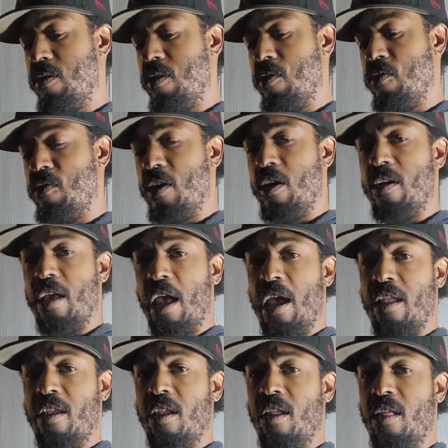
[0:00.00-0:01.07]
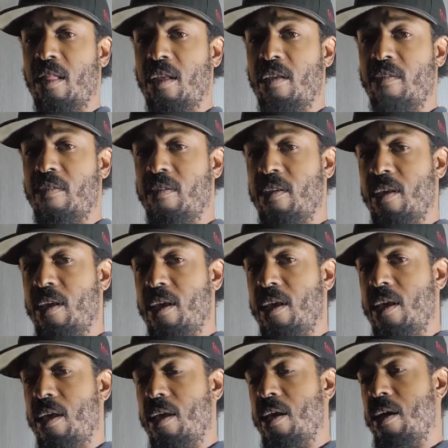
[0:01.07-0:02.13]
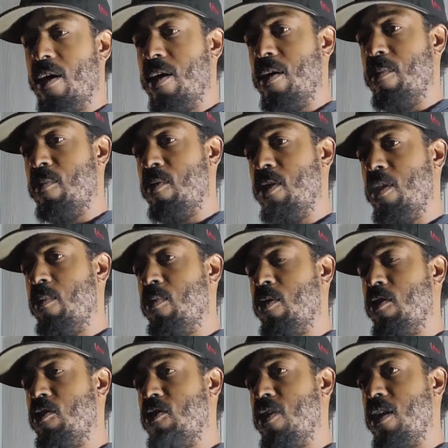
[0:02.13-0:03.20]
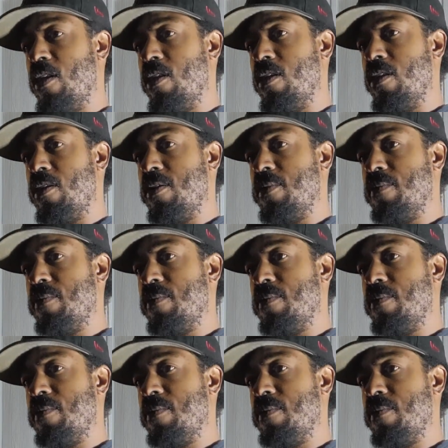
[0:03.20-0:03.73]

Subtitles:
You know, he's very candid in this. Really appreciate it.